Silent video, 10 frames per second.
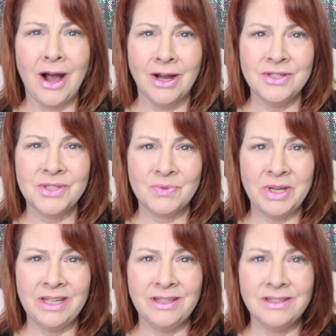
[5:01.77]

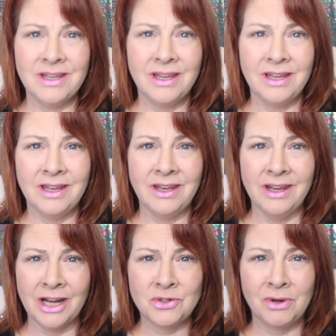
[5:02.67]
unsweetened
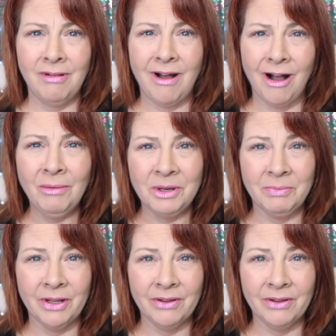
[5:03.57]
natural almond